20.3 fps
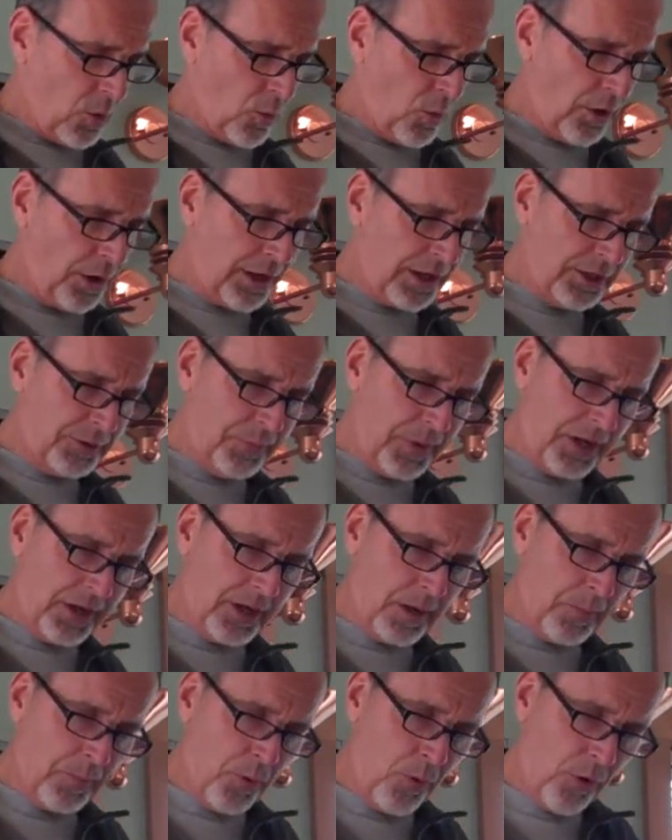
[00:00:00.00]
Work has been
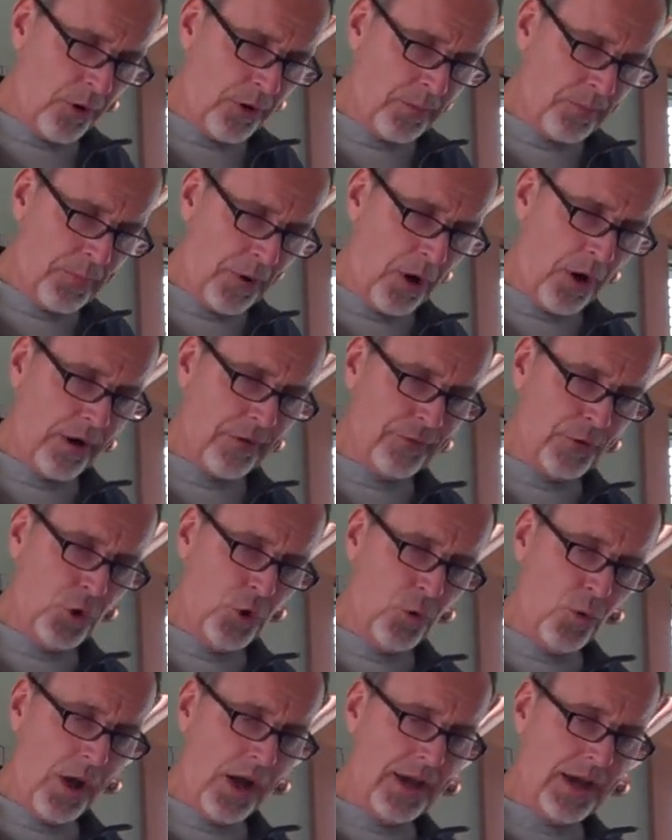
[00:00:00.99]
an important part of
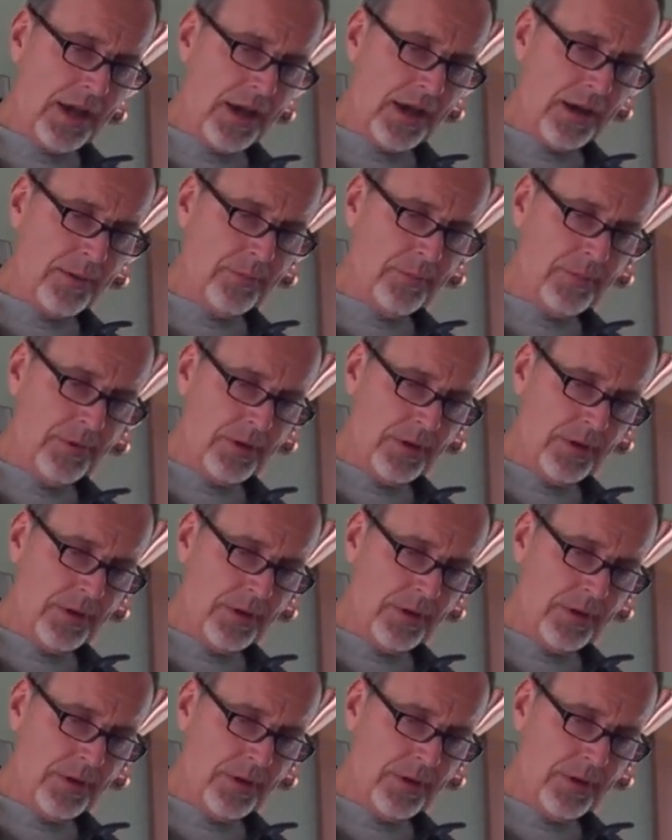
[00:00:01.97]
who I am.